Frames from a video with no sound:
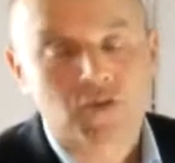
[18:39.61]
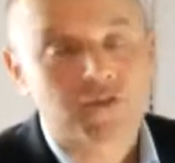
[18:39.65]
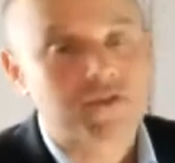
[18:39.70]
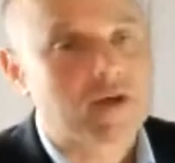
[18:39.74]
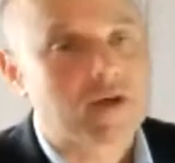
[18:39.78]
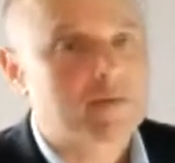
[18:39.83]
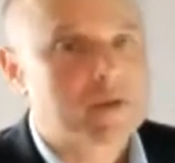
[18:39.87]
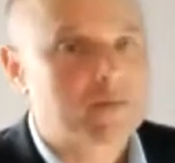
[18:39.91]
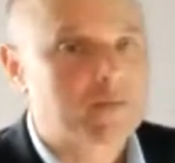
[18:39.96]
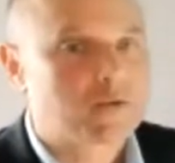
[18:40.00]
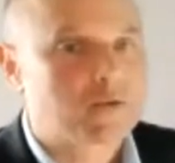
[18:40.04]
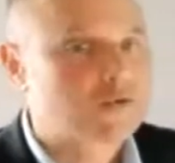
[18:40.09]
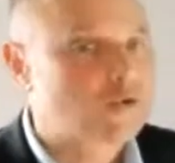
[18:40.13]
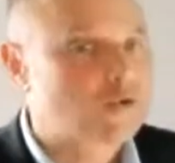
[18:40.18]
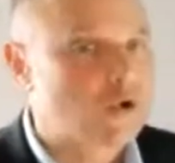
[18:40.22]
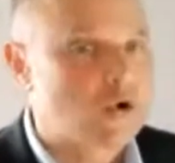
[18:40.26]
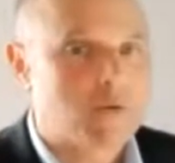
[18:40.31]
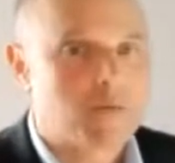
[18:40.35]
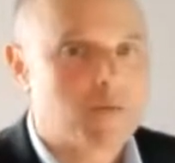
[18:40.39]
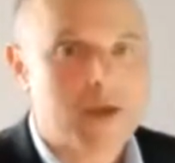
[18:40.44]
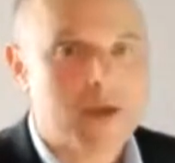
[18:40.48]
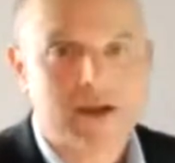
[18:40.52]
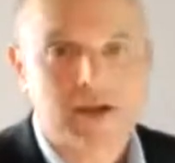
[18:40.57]
Some people
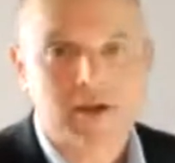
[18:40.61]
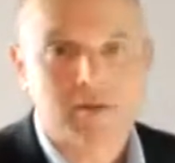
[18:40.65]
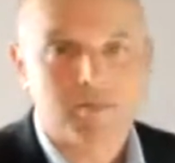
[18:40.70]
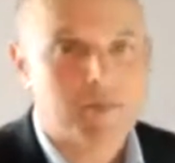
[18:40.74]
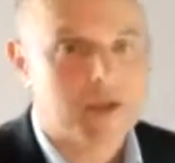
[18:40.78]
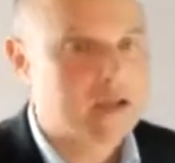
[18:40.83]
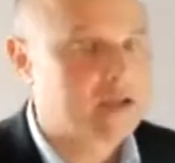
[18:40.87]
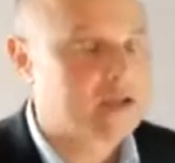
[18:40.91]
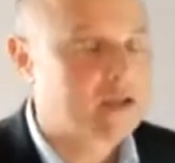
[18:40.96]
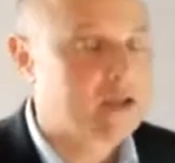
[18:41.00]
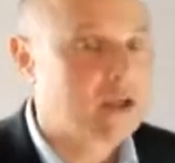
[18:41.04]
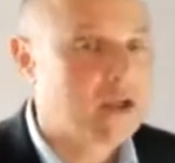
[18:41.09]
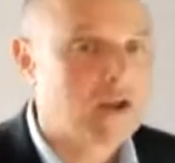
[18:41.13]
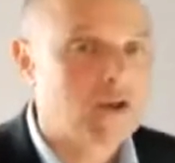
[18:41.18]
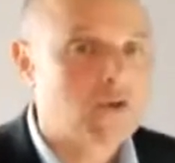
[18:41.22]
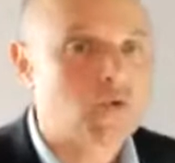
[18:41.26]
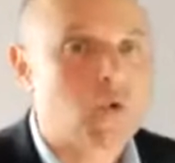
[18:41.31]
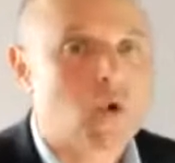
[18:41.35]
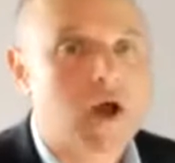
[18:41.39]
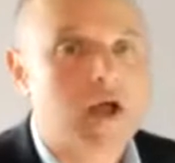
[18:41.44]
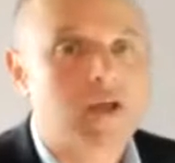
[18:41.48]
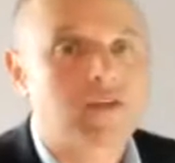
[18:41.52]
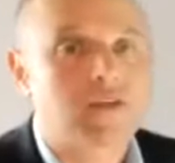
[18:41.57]
talk about it being
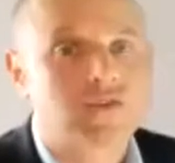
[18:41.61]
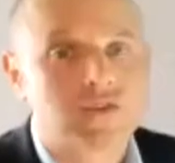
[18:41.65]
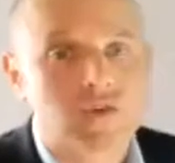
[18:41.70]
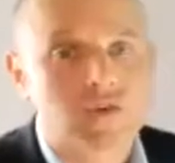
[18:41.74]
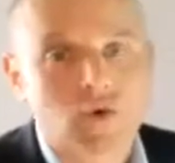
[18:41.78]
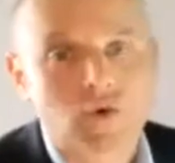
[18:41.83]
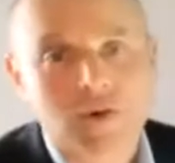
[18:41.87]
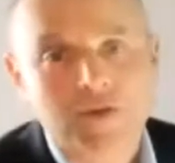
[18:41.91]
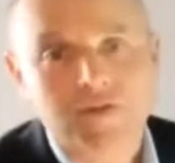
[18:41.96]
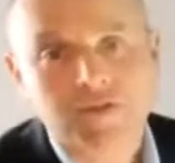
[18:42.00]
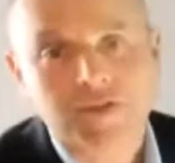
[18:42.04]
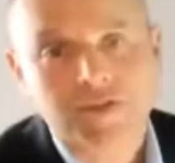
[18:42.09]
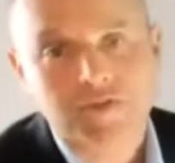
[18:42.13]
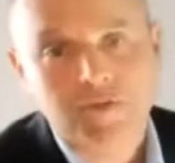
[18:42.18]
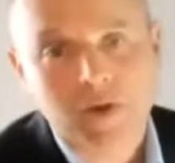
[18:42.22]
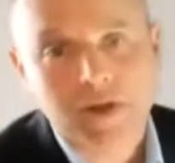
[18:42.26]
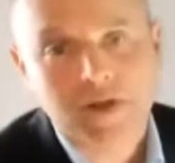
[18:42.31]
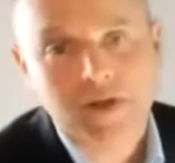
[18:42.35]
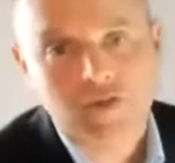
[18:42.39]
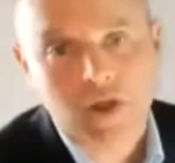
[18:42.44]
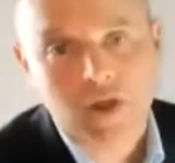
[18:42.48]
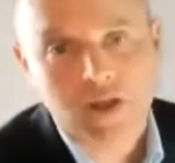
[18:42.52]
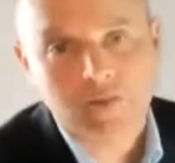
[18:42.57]
twice or even
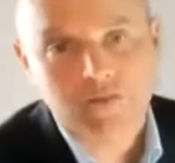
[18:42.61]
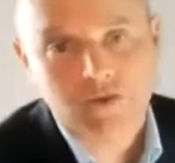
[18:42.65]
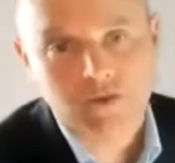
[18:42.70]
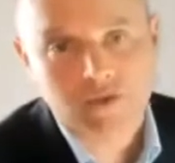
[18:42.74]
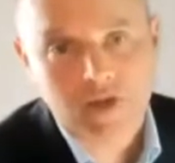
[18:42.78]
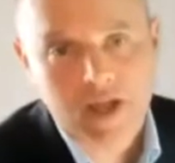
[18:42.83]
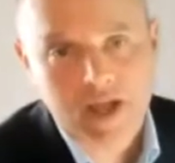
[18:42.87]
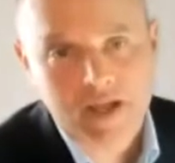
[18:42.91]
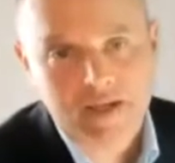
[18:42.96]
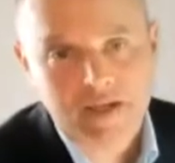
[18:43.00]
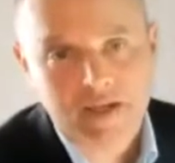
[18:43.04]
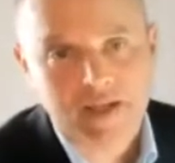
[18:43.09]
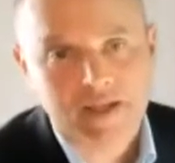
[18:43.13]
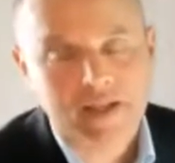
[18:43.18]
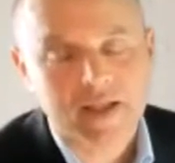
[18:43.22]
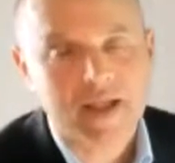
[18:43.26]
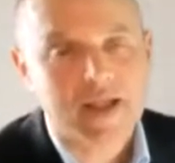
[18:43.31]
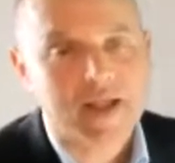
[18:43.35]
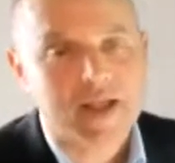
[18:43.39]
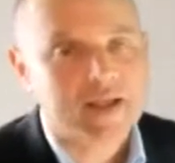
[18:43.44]
3 times as likely.